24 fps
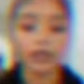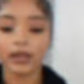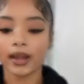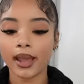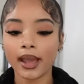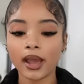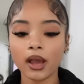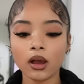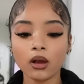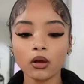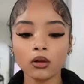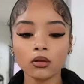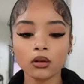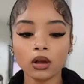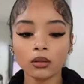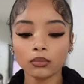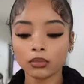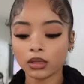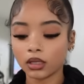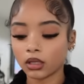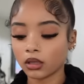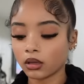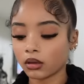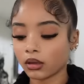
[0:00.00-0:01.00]
now I'm
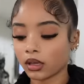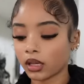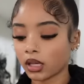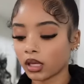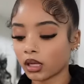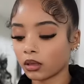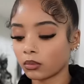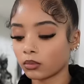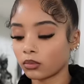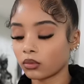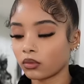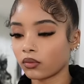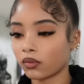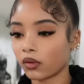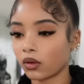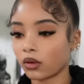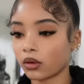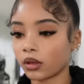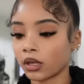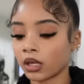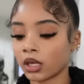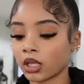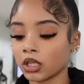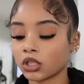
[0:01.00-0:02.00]
gonna go ahead and move
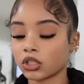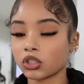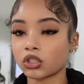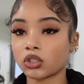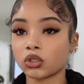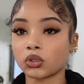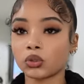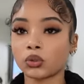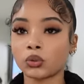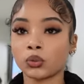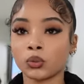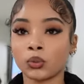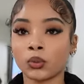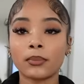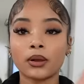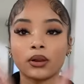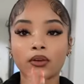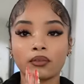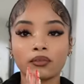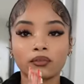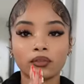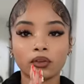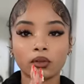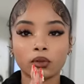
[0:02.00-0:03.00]
on to
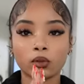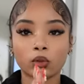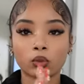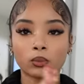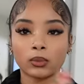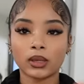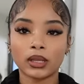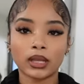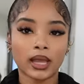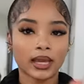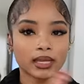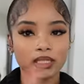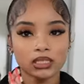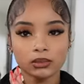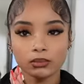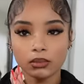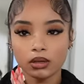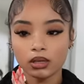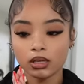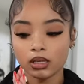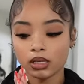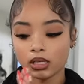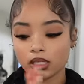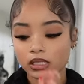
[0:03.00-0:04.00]
perfume and like
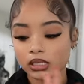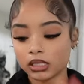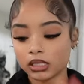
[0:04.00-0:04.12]
smell good